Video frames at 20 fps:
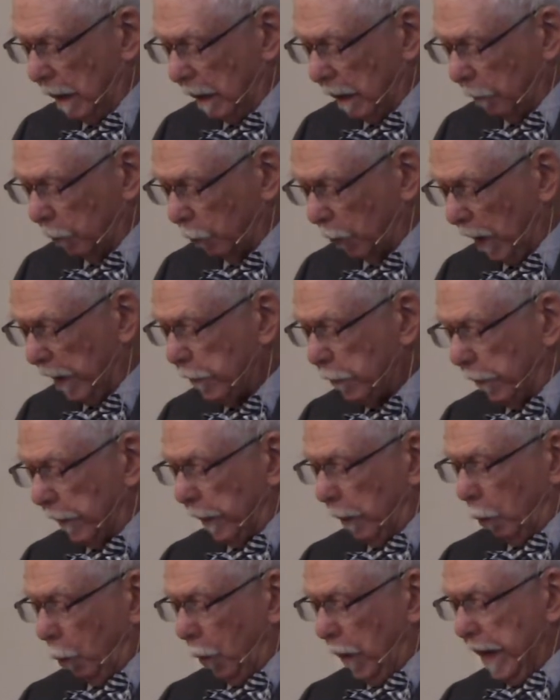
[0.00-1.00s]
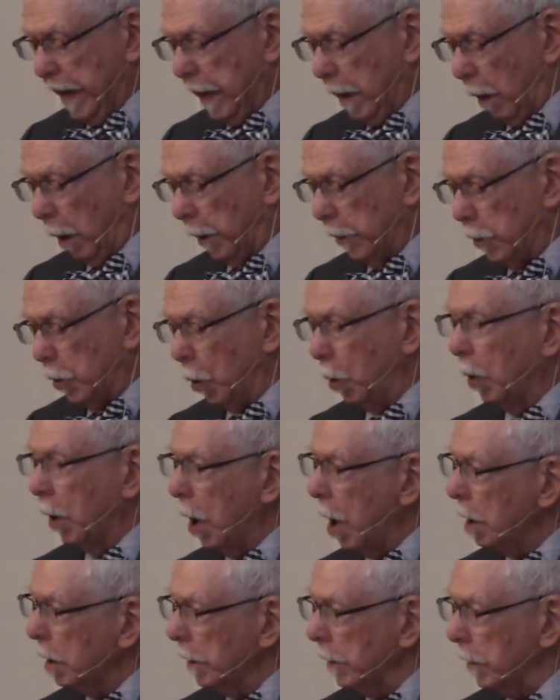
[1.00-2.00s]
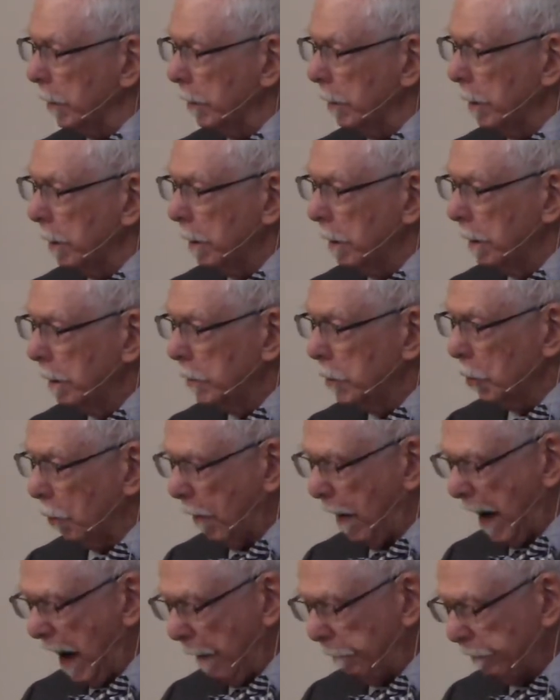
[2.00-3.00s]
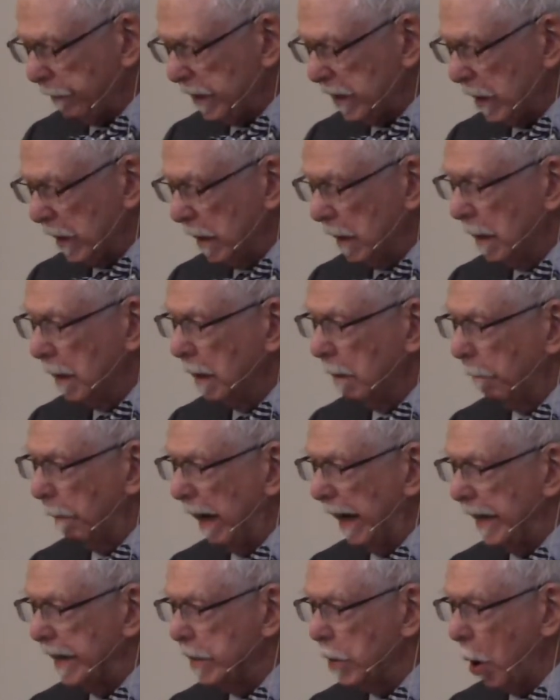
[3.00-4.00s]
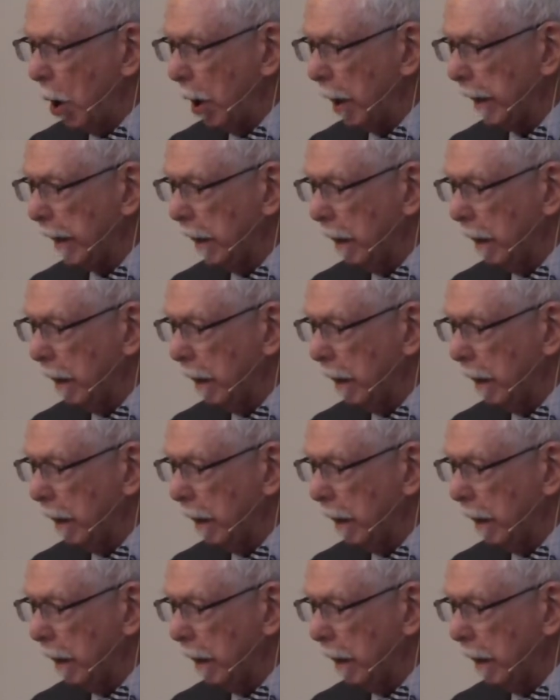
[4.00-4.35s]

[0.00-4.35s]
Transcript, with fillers: Brethren, we are no longer trapped by dark